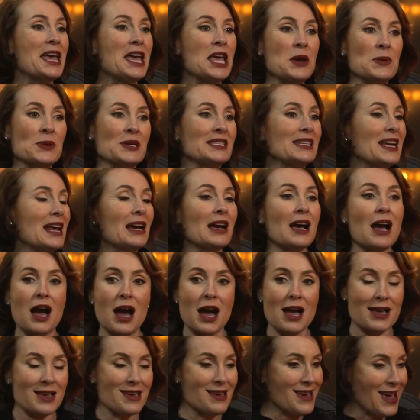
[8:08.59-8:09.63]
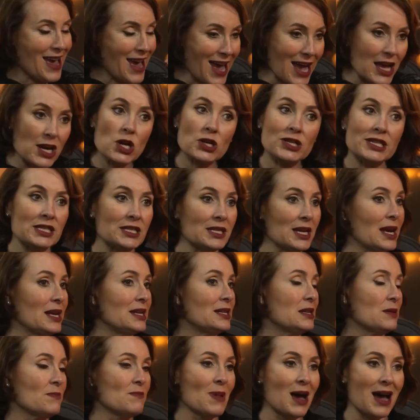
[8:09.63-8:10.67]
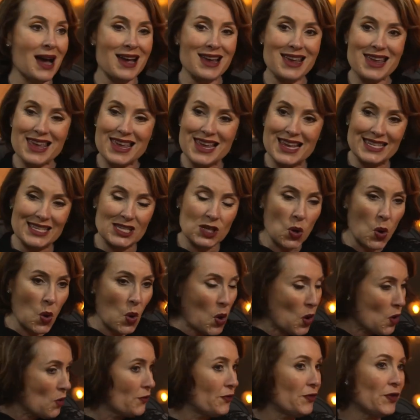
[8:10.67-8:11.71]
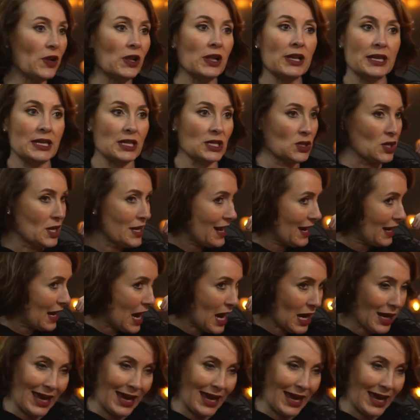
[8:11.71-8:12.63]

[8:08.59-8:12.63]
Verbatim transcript: He was like, I cannot stand him. I, he's awful. He's like,